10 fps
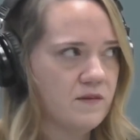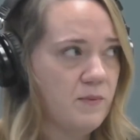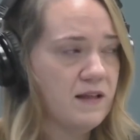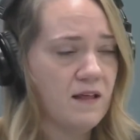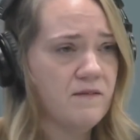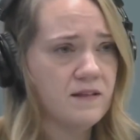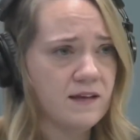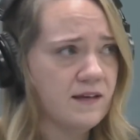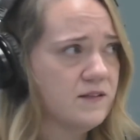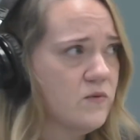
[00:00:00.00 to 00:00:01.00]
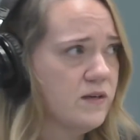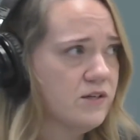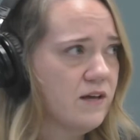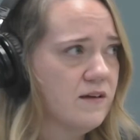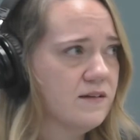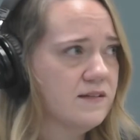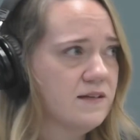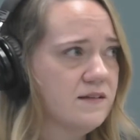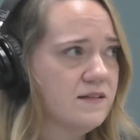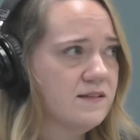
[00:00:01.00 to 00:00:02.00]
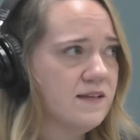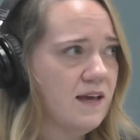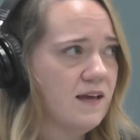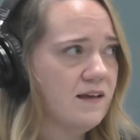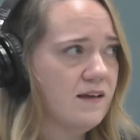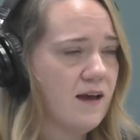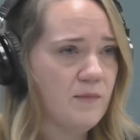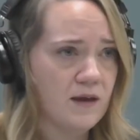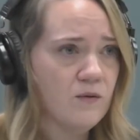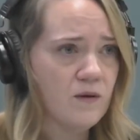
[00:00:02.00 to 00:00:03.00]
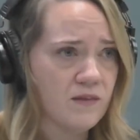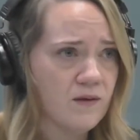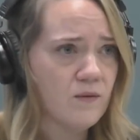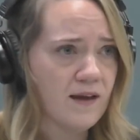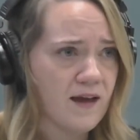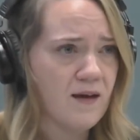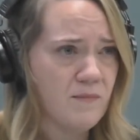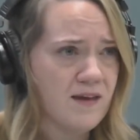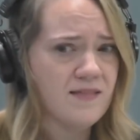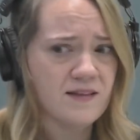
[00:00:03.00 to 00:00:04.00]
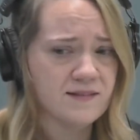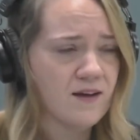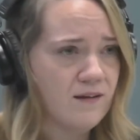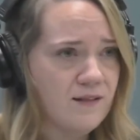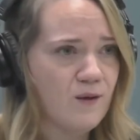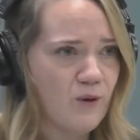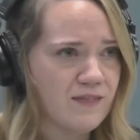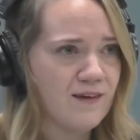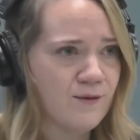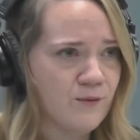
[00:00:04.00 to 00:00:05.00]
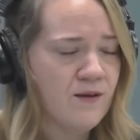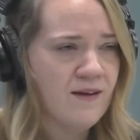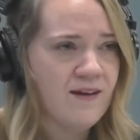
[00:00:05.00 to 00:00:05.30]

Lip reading: lovingly into each other, to say, I'm here with you, like I'm in this ugly with you.